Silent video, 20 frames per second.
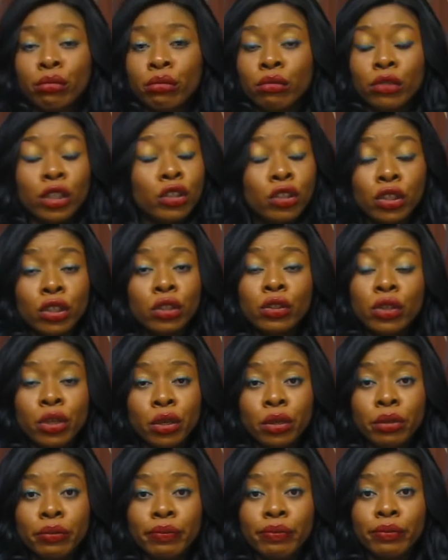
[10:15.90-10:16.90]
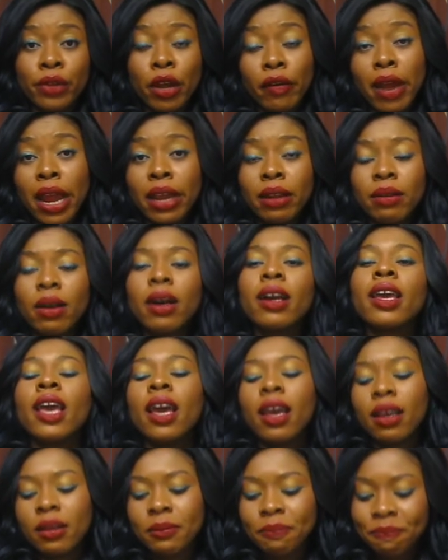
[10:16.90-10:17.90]
It's just cute. All right,
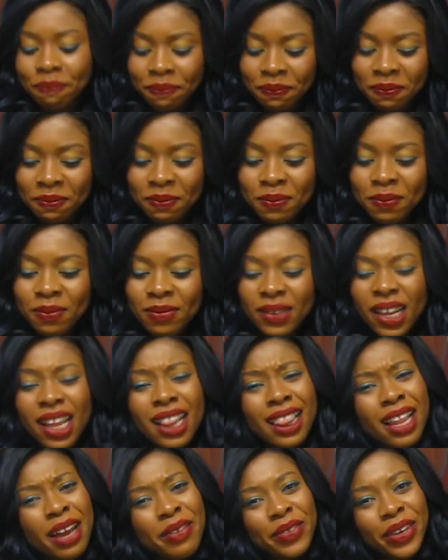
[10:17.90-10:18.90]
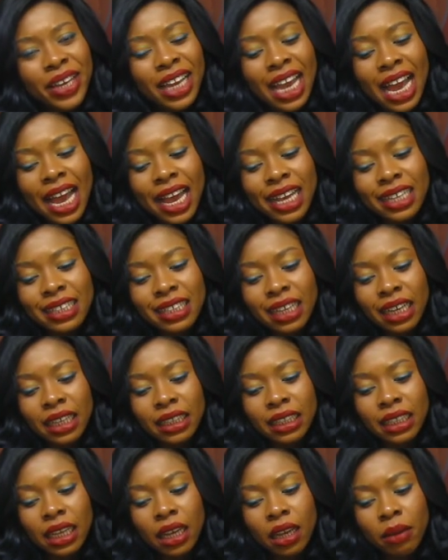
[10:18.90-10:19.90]
okay. Love you guys,
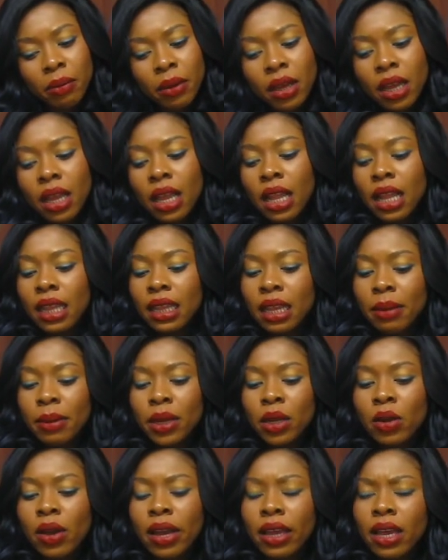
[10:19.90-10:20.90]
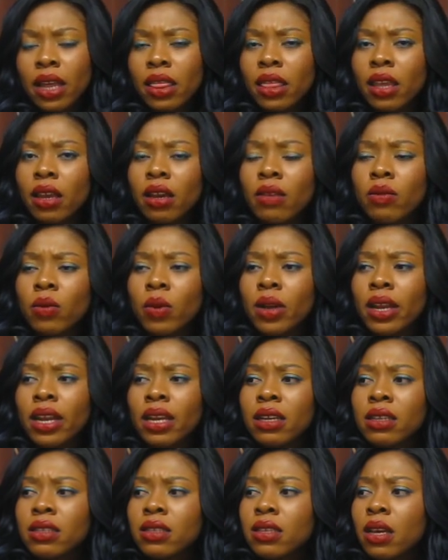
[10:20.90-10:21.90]
and let me know. I can't think of what
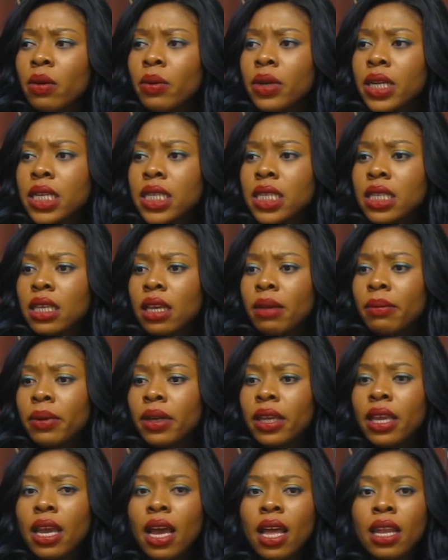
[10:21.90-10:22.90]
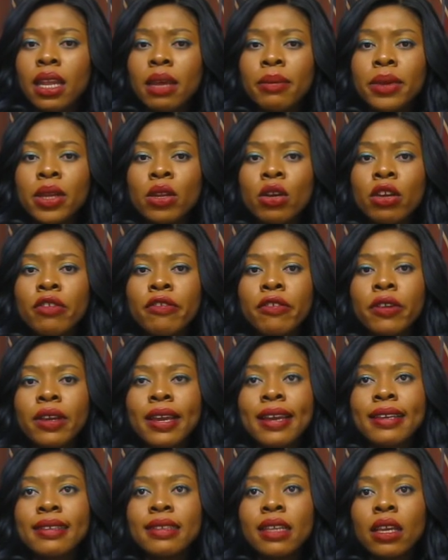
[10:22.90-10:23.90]
else I want to say, but yeah, let me know if you
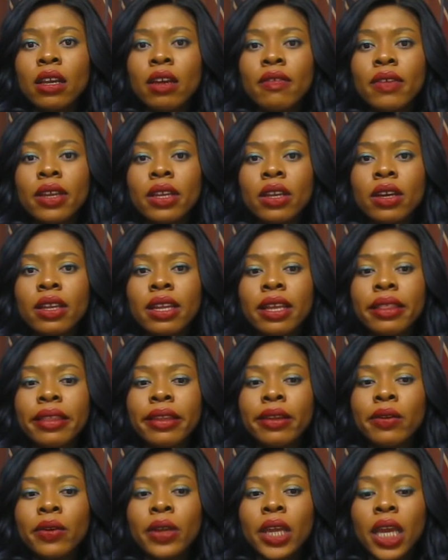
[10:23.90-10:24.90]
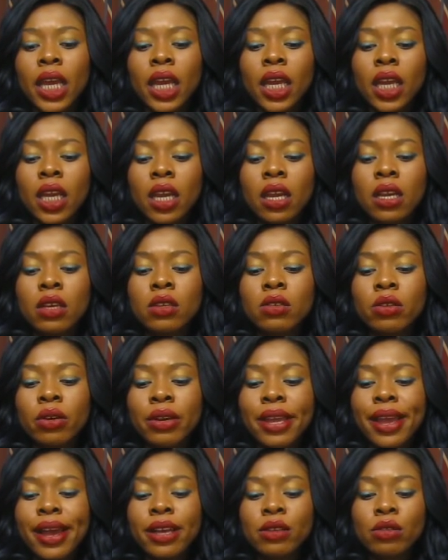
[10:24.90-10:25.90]
guys think of any other thing, okay? So
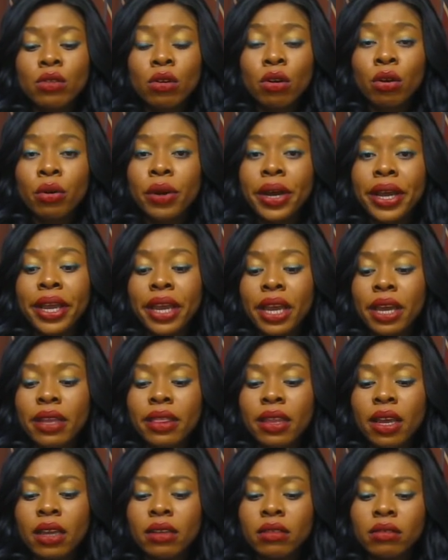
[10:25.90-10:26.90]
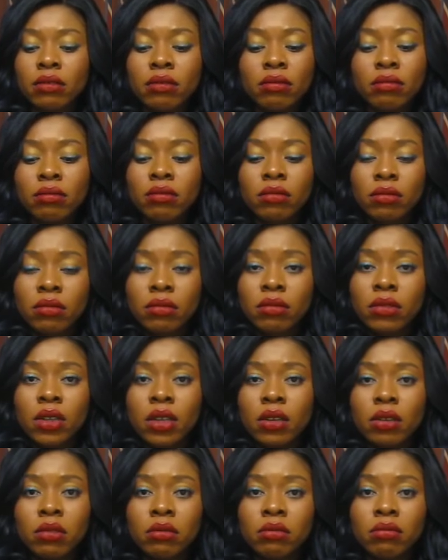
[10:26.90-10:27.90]
yeah, so go ahead and,
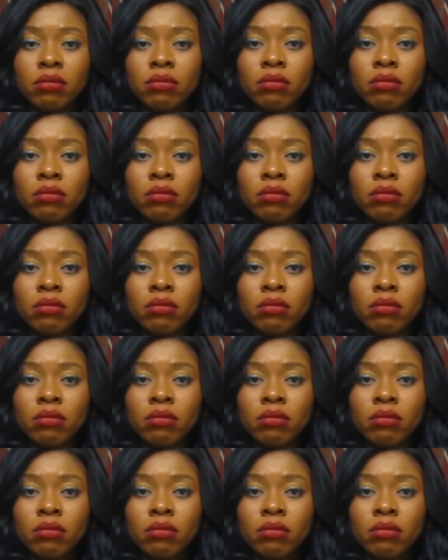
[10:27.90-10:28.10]
you know,